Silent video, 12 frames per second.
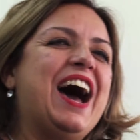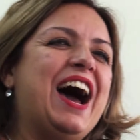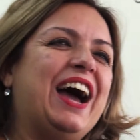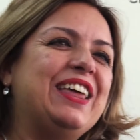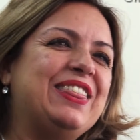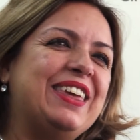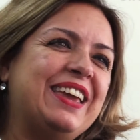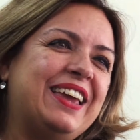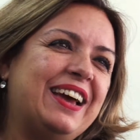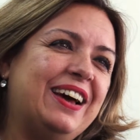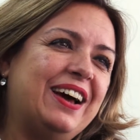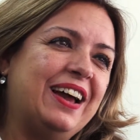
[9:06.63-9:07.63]
I think
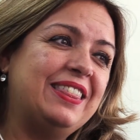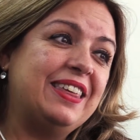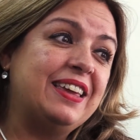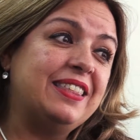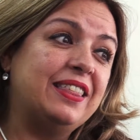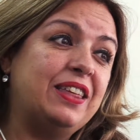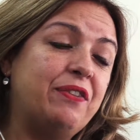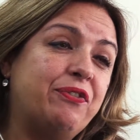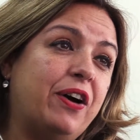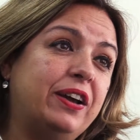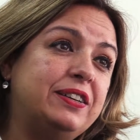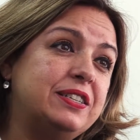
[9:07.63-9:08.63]
that they
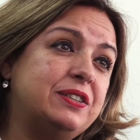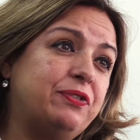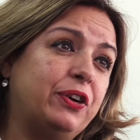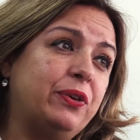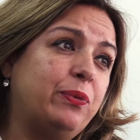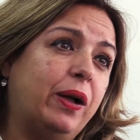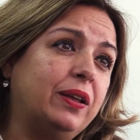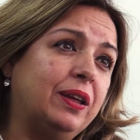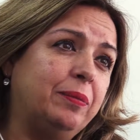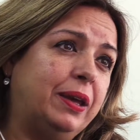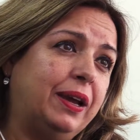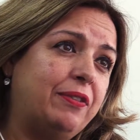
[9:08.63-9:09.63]
find it very
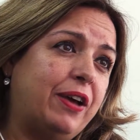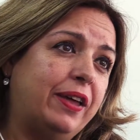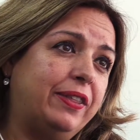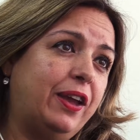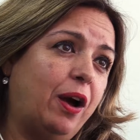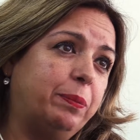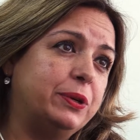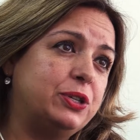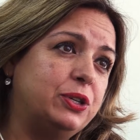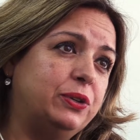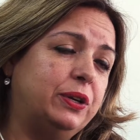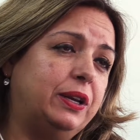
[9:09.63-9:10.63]
welcoming. I've had the
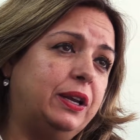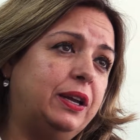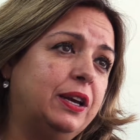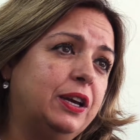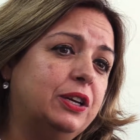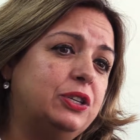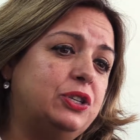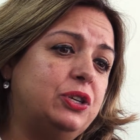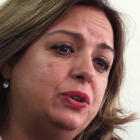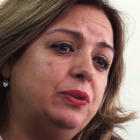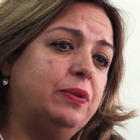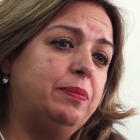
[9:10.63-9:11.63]
opportunity
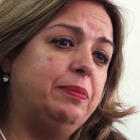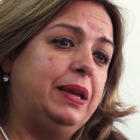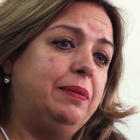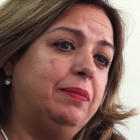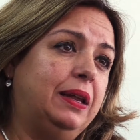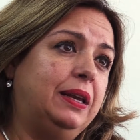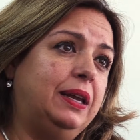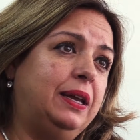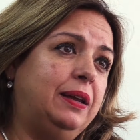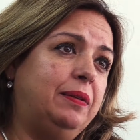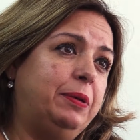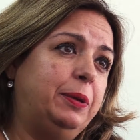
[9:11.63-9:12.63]
to meet
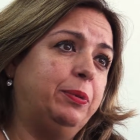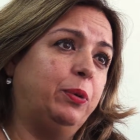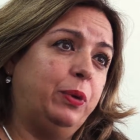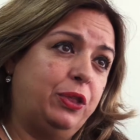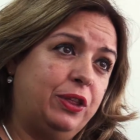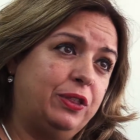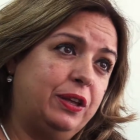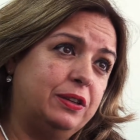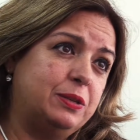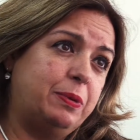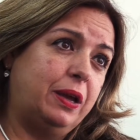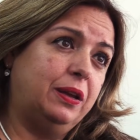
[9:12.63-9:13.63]
many people within the
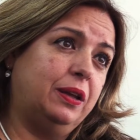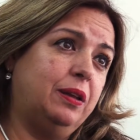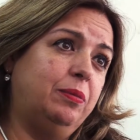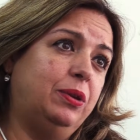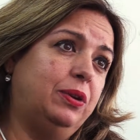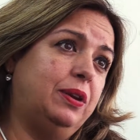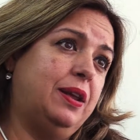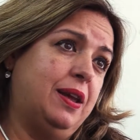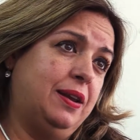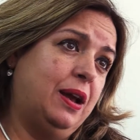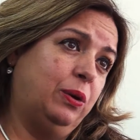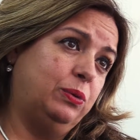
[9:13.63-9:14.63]
Hispanic community
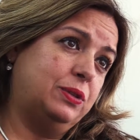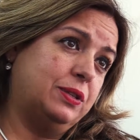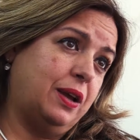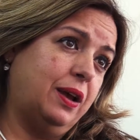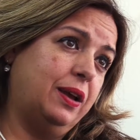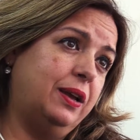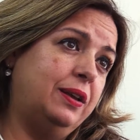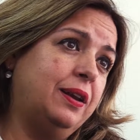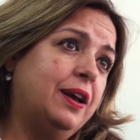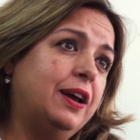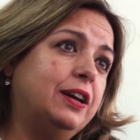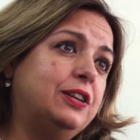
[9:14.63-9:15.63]
and outside,
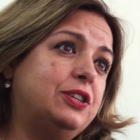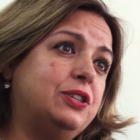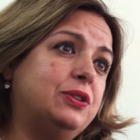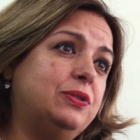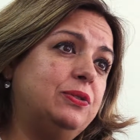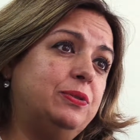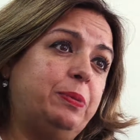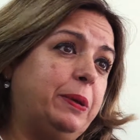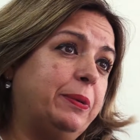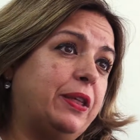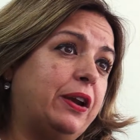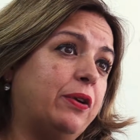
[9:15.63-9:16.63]
to
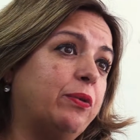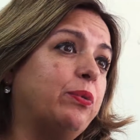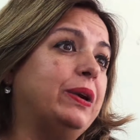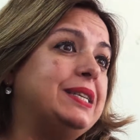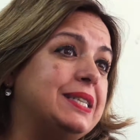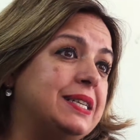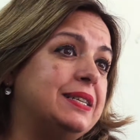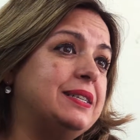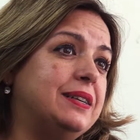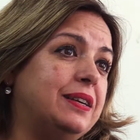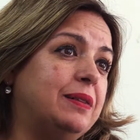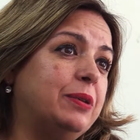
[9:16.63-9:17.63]
people that are recent
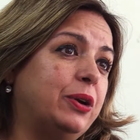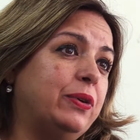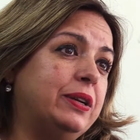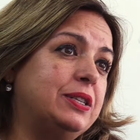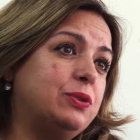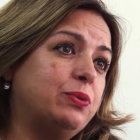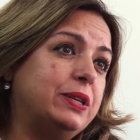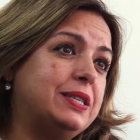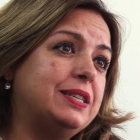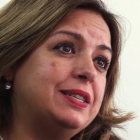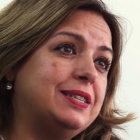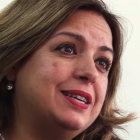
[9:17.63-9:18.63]
immigrants,
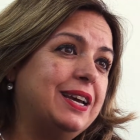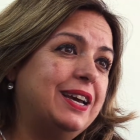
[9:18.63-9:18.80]
recent